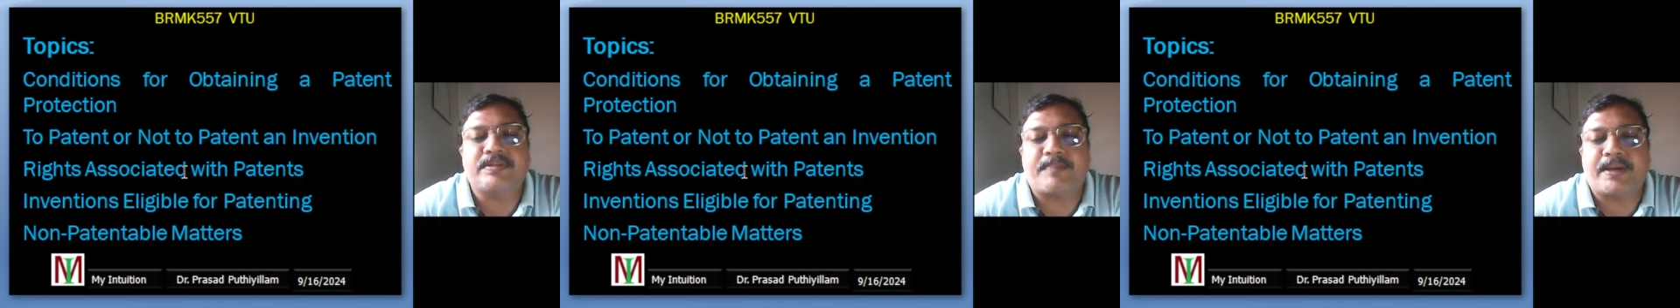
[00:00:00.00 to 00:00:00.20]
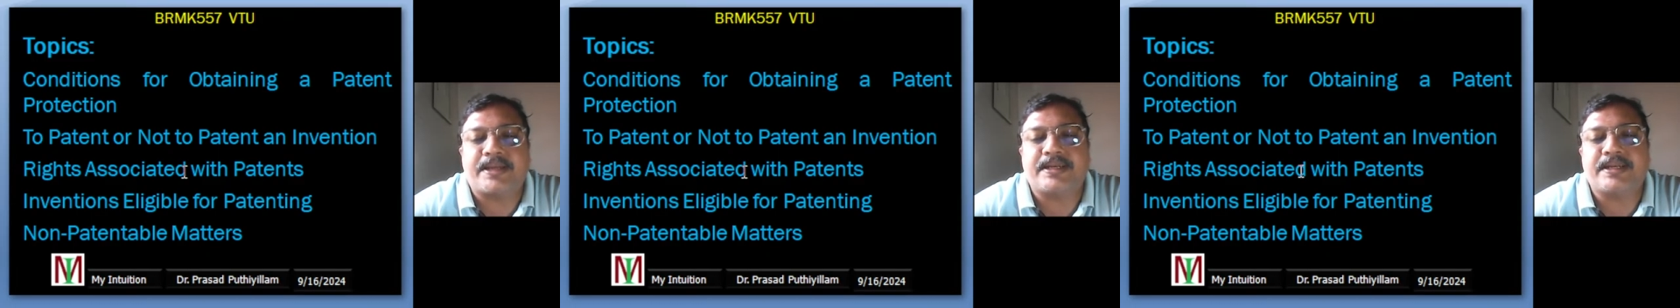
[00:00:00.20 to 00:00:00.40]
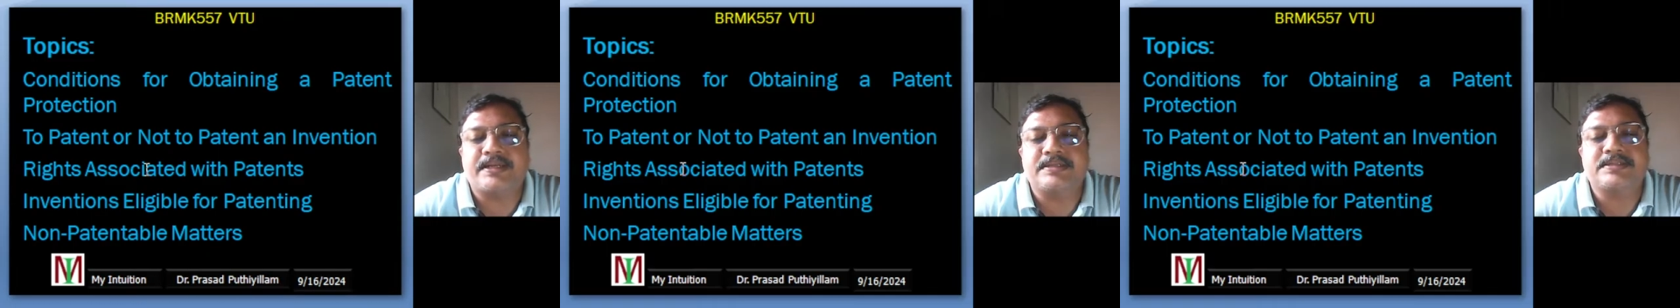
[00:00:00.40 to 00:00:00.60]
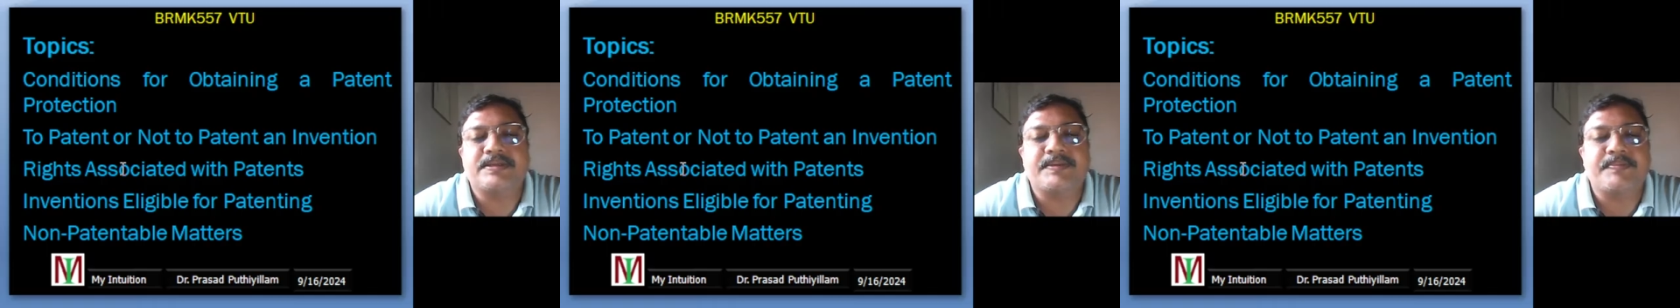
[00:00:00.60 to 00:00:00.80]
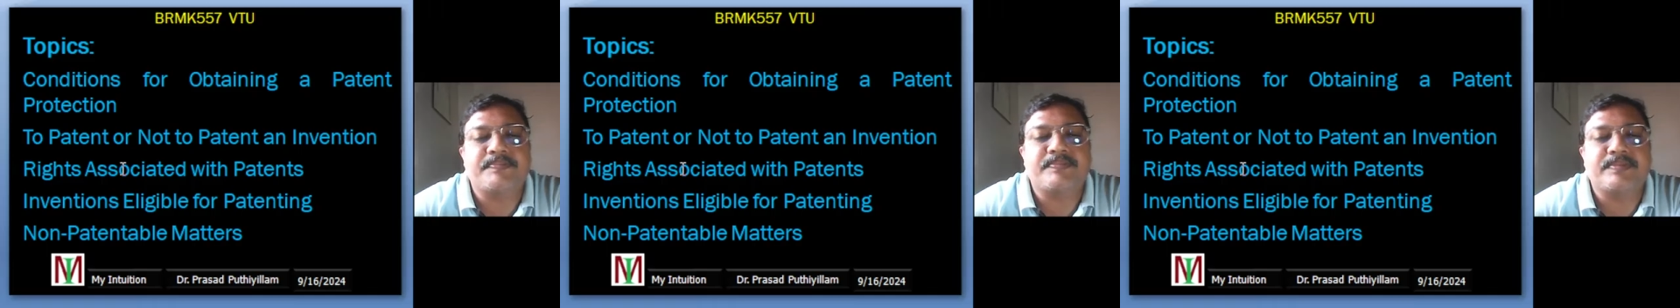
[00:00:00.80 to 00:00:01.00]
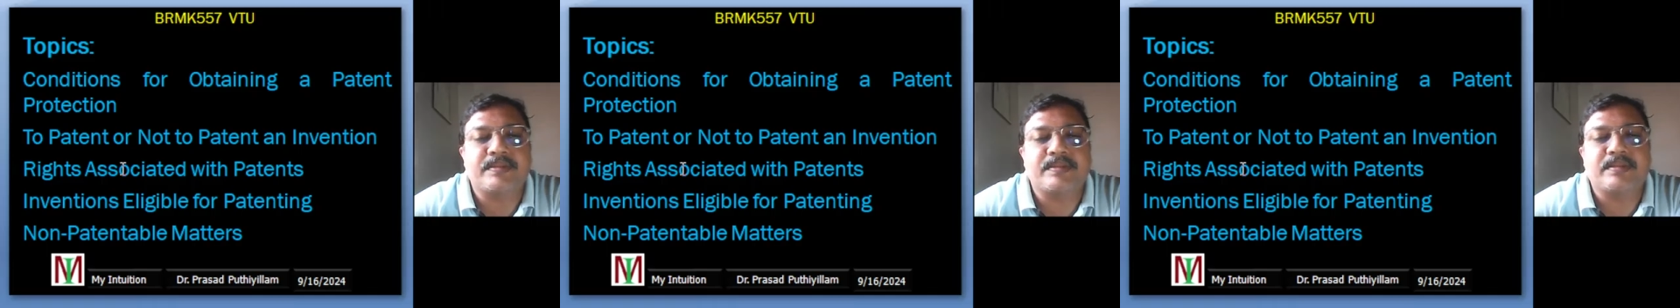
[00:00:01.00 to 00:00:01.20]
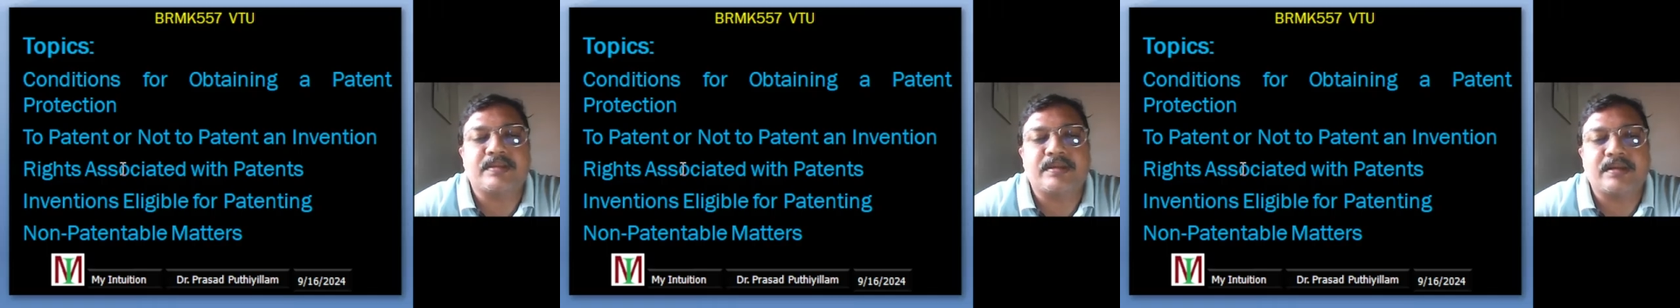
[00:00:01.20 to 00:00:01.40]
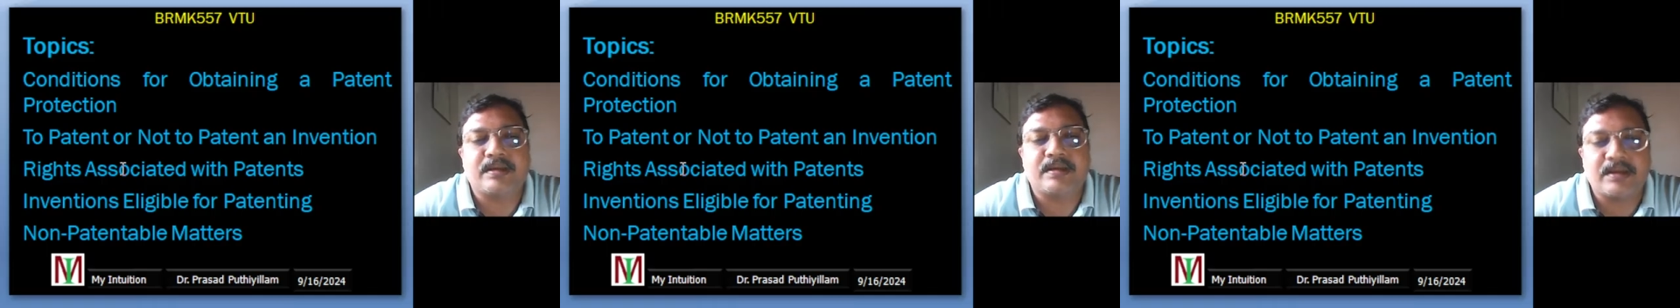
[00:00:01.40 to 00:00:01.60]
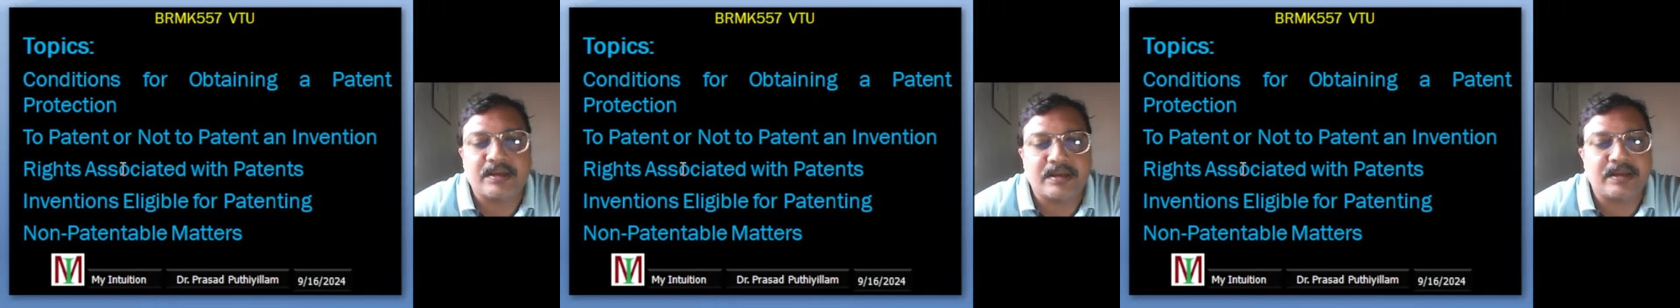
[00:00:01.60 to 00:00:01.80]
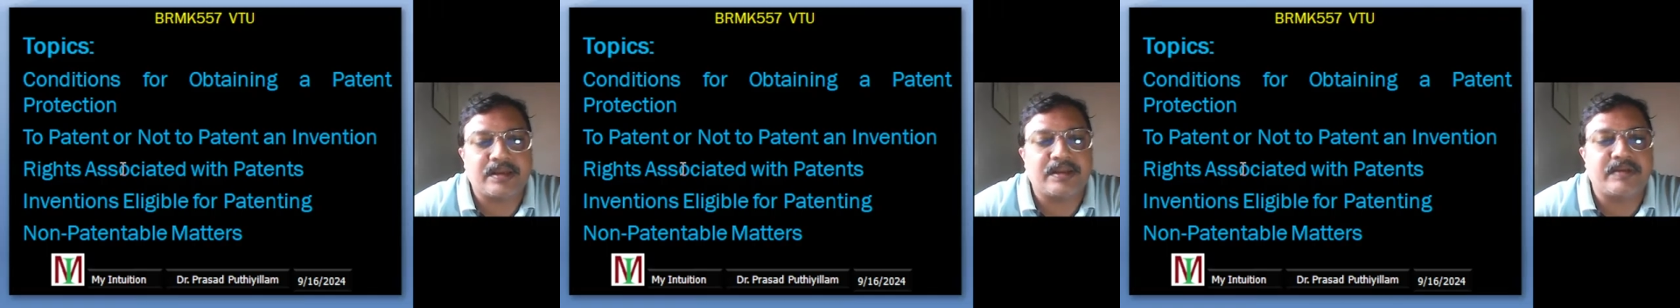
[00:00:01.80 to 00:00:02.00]
patents,
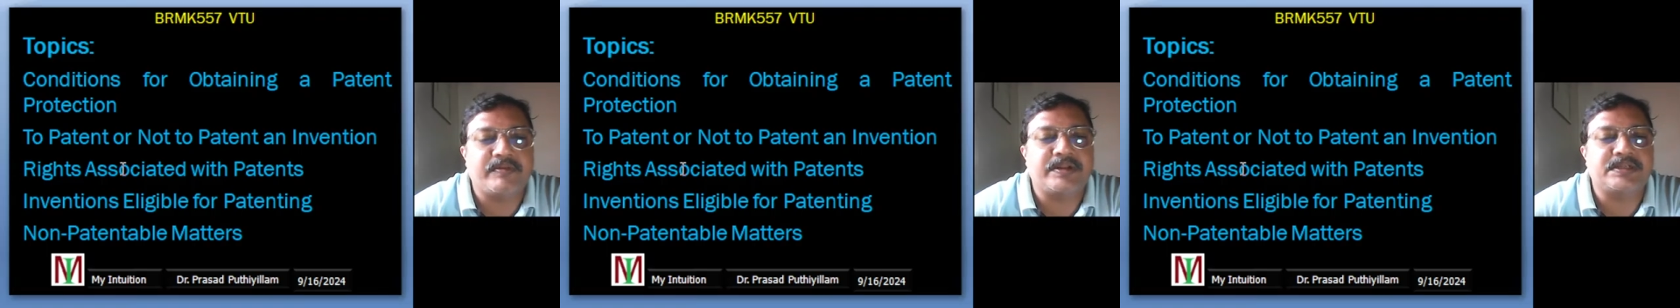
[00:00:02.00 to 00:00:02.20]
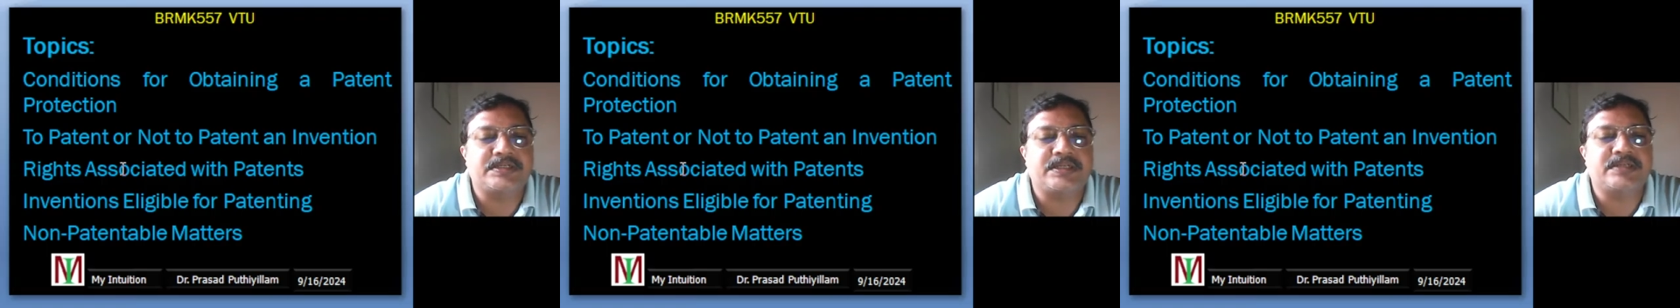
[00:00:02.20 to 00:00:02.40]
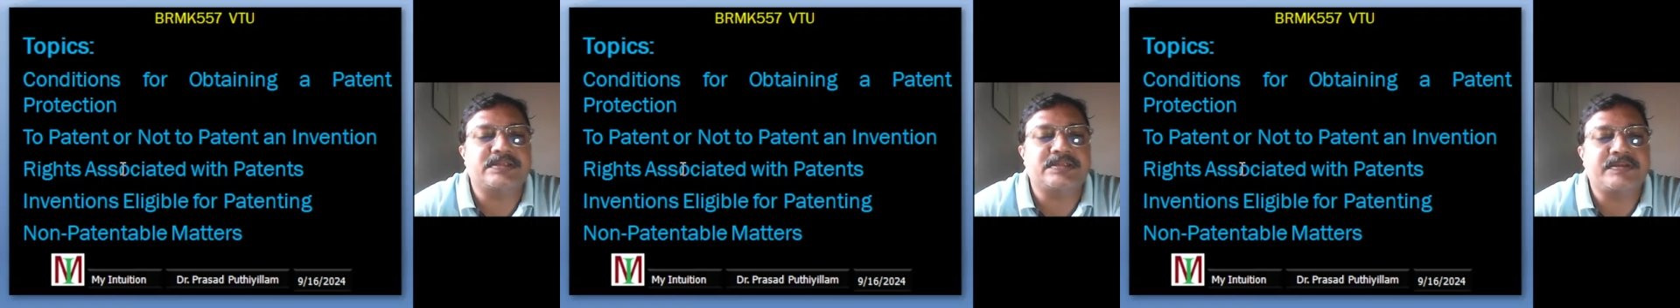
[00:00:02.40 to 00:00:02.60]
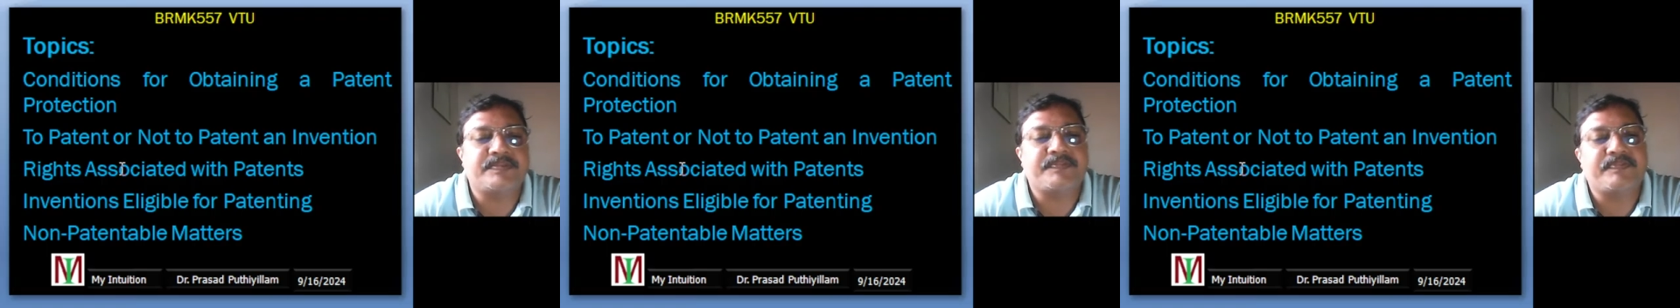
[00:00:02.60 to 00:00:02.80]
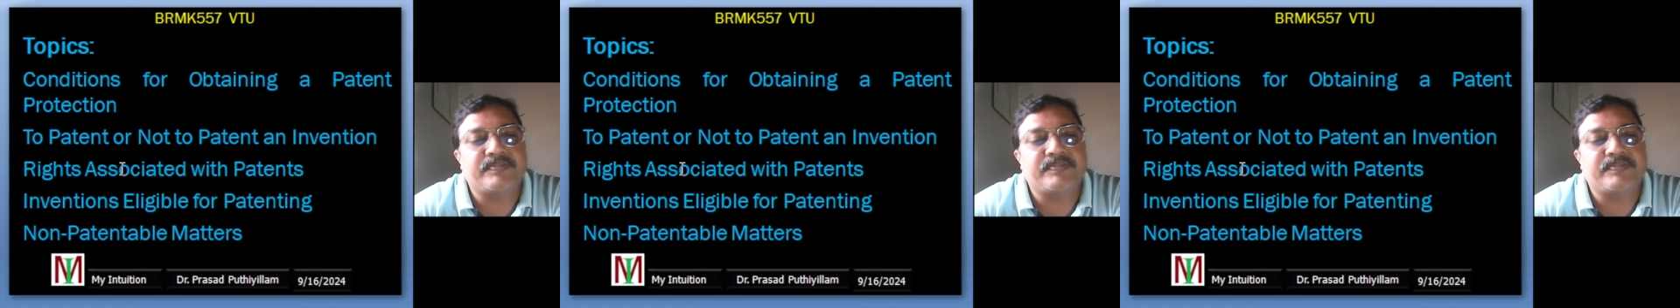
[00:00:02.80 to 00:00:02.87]
inventions